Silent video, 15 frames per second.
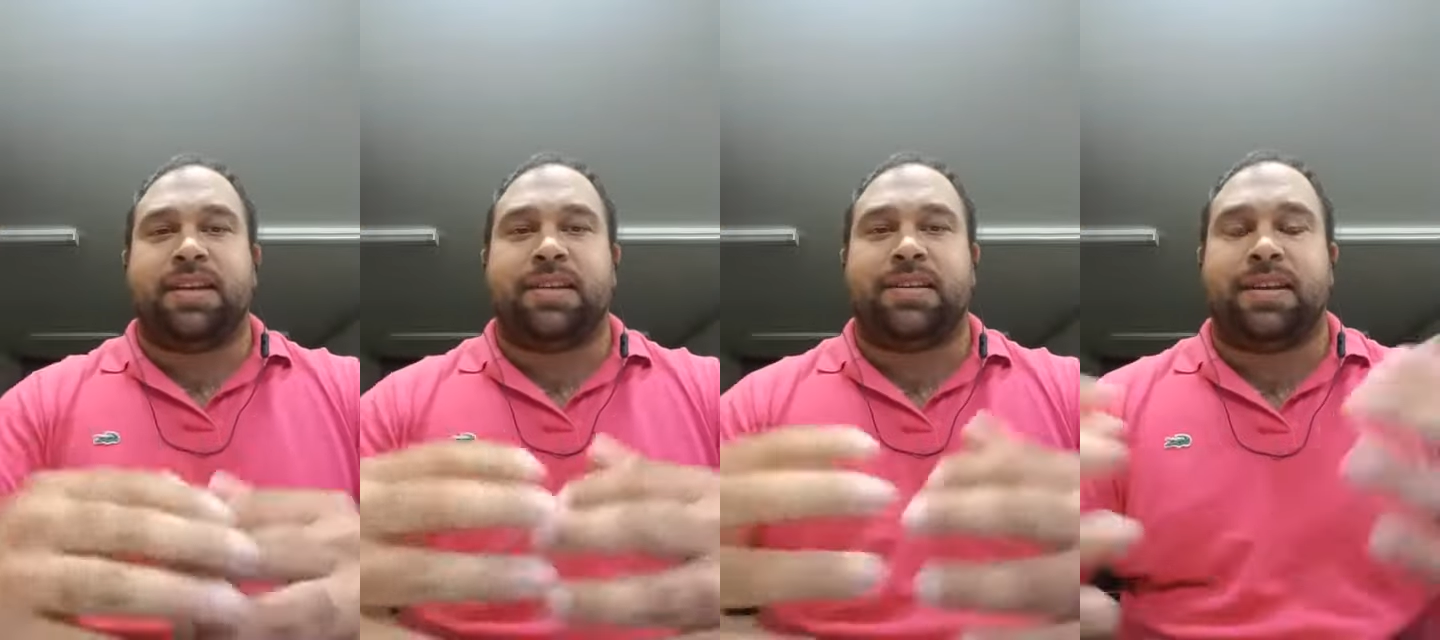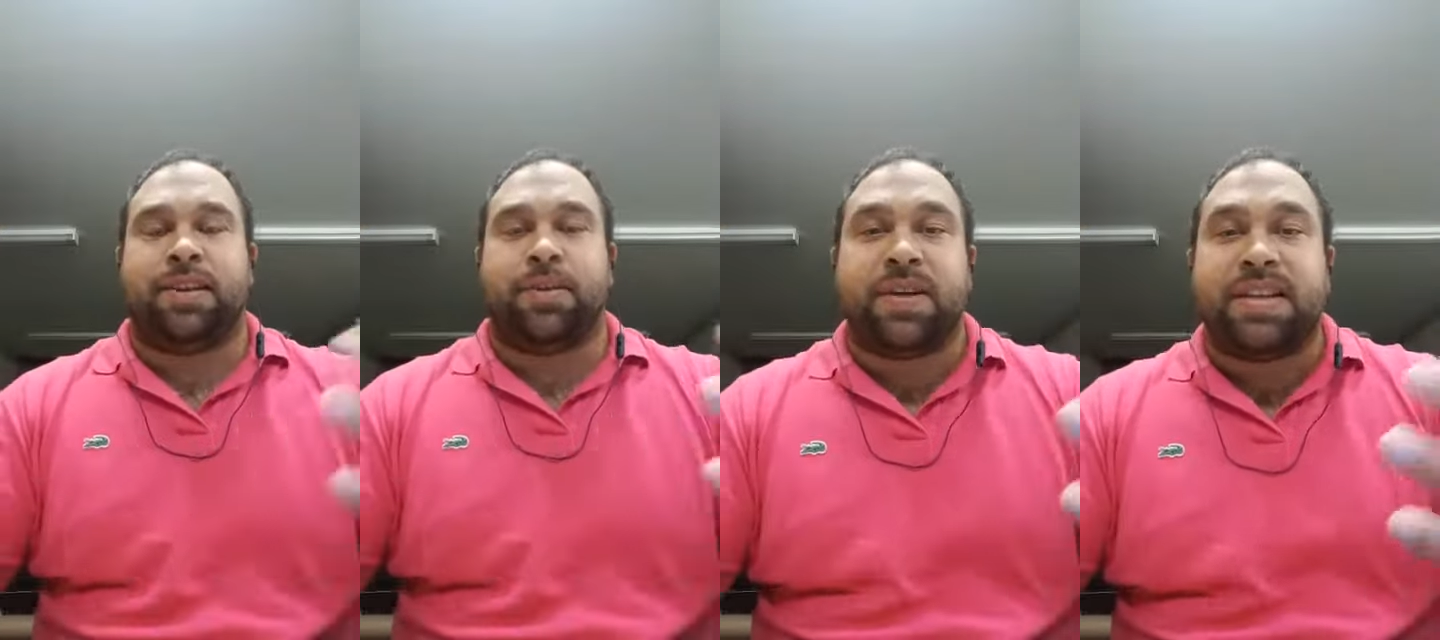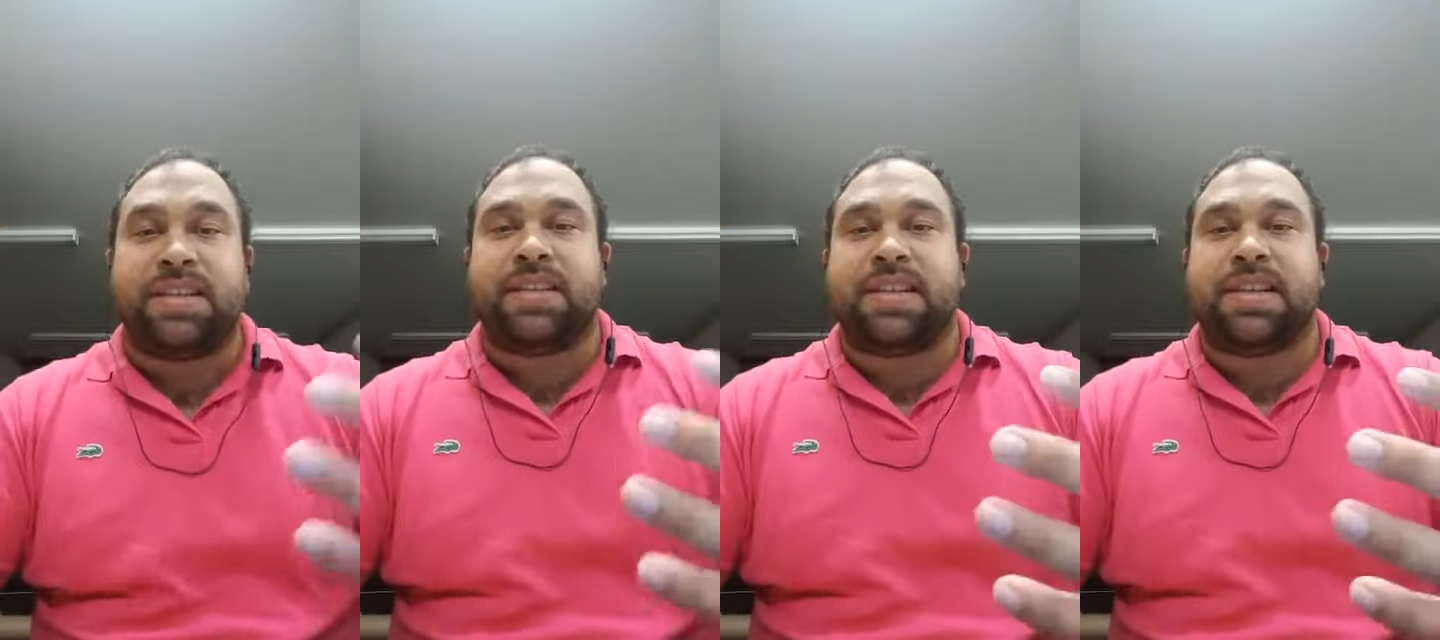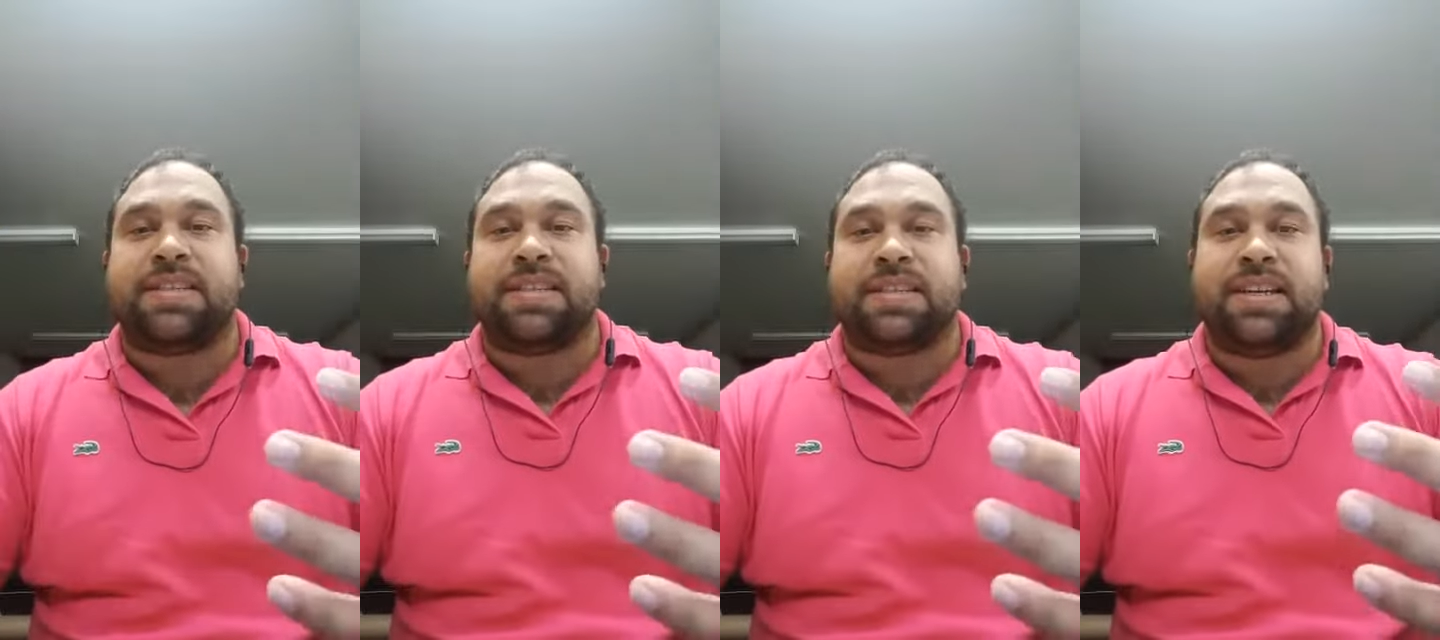And the reason
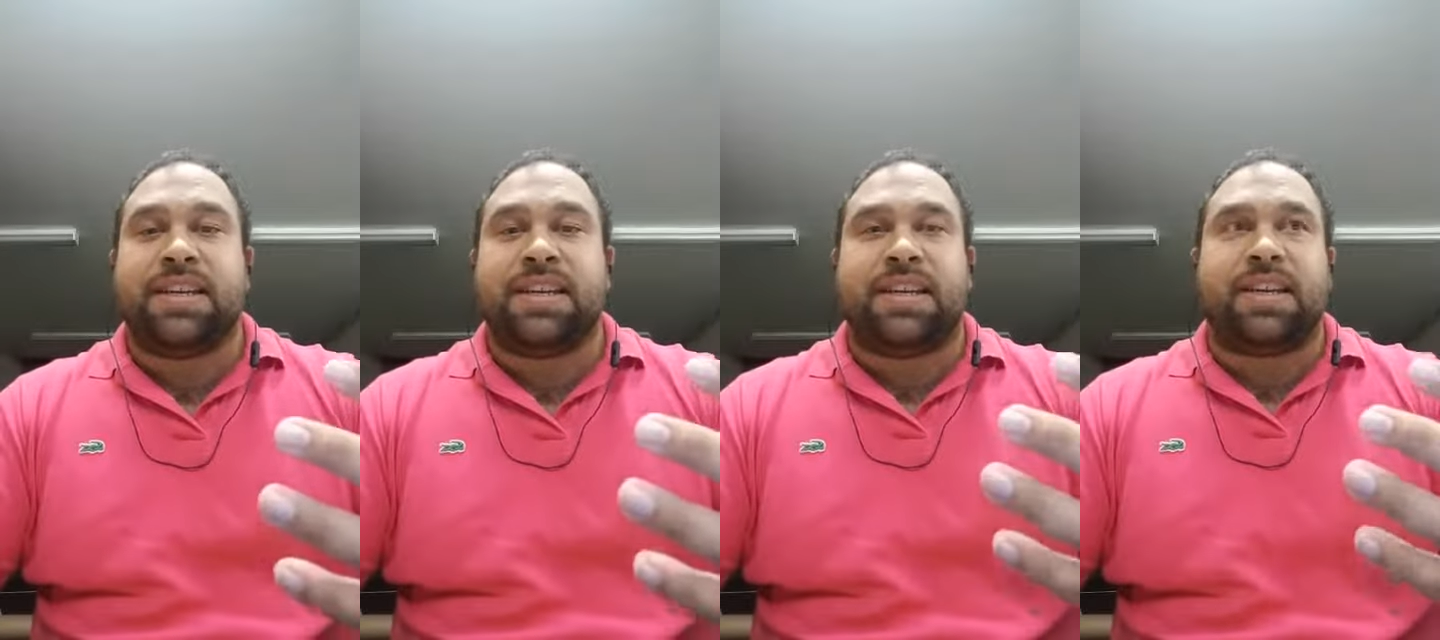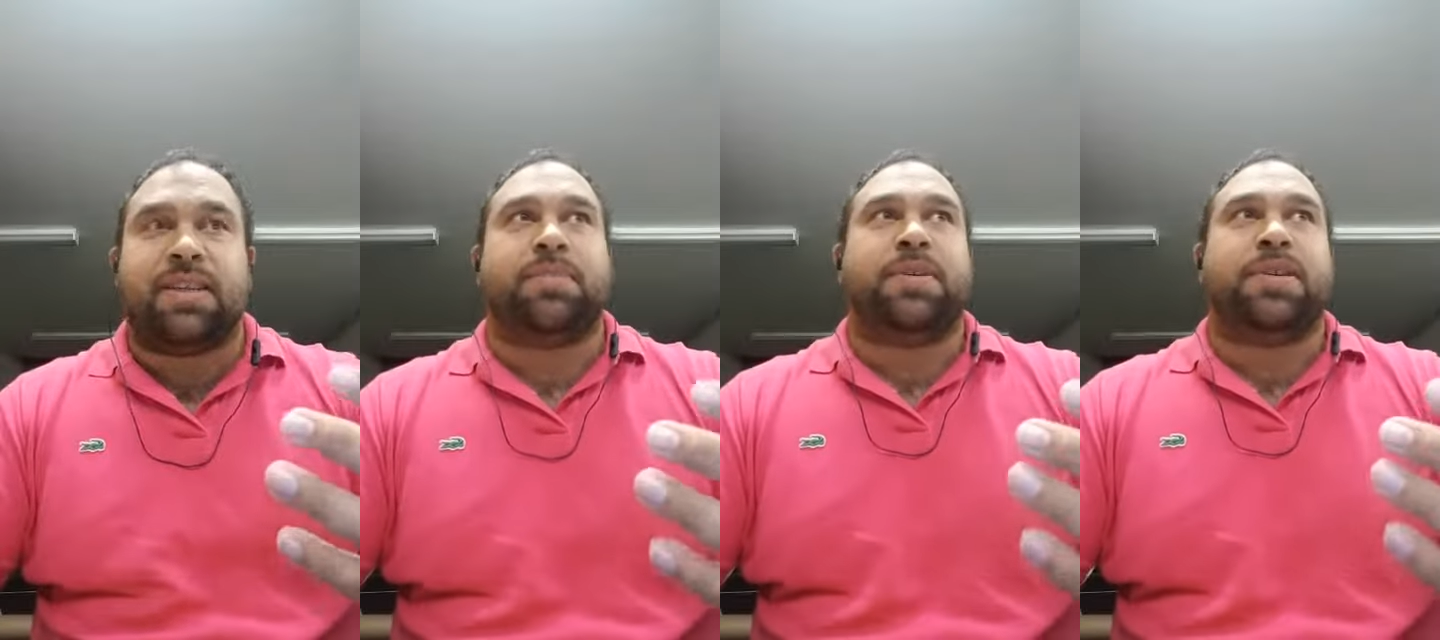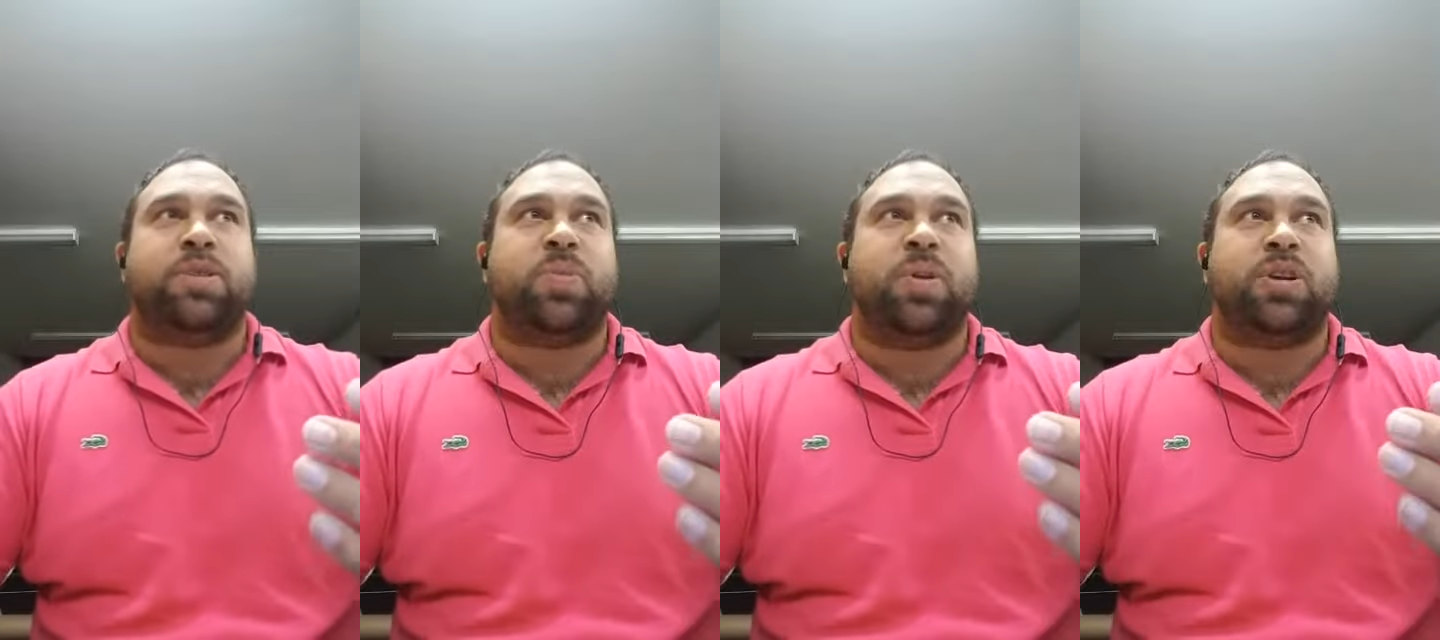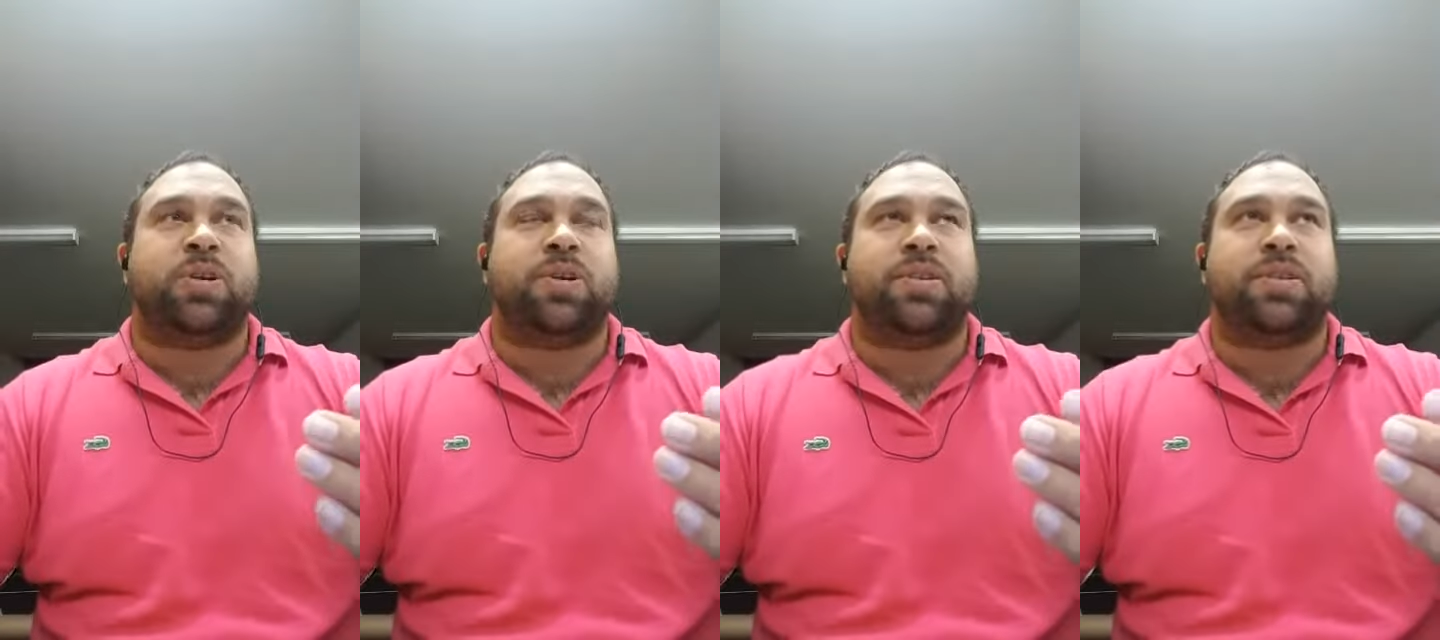there's a ceiling is
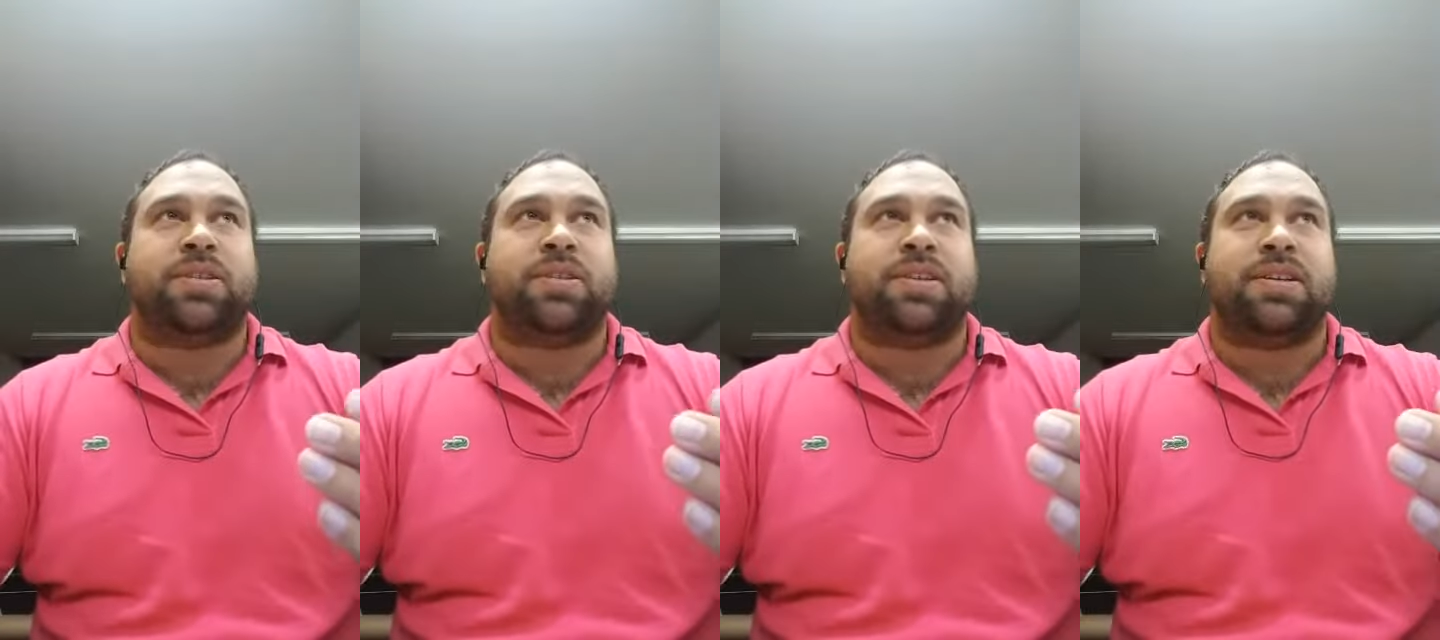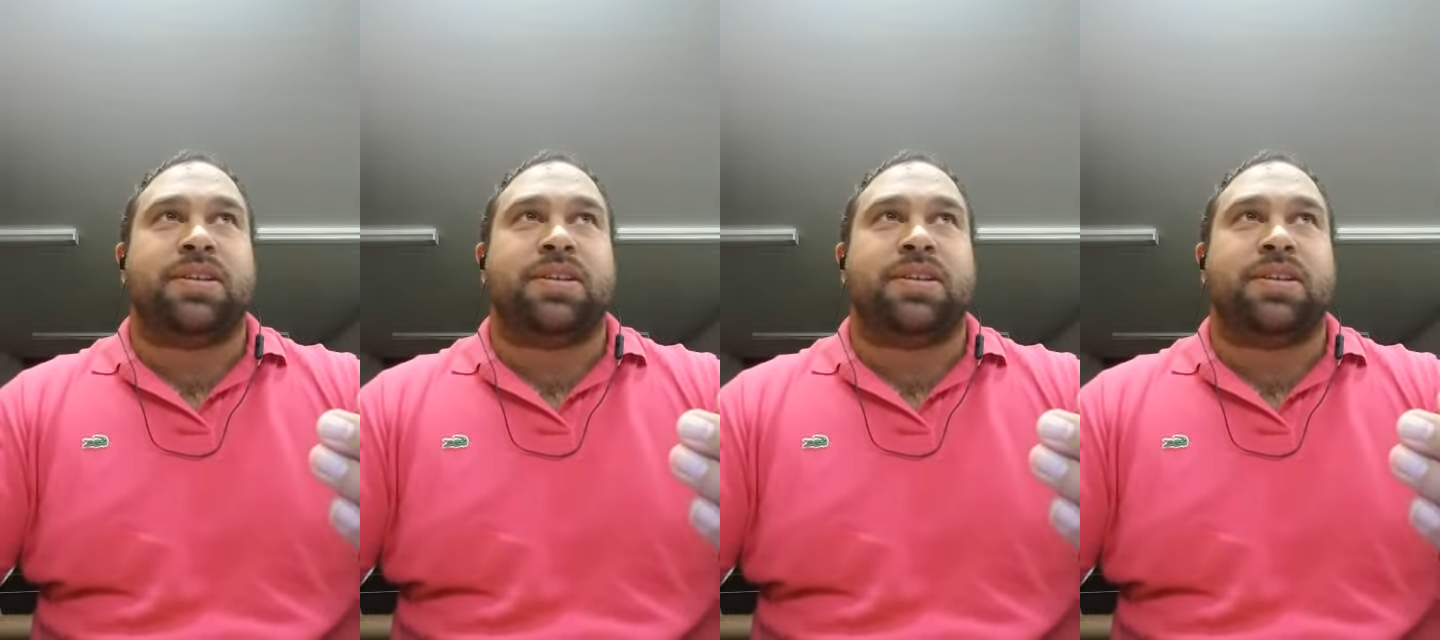because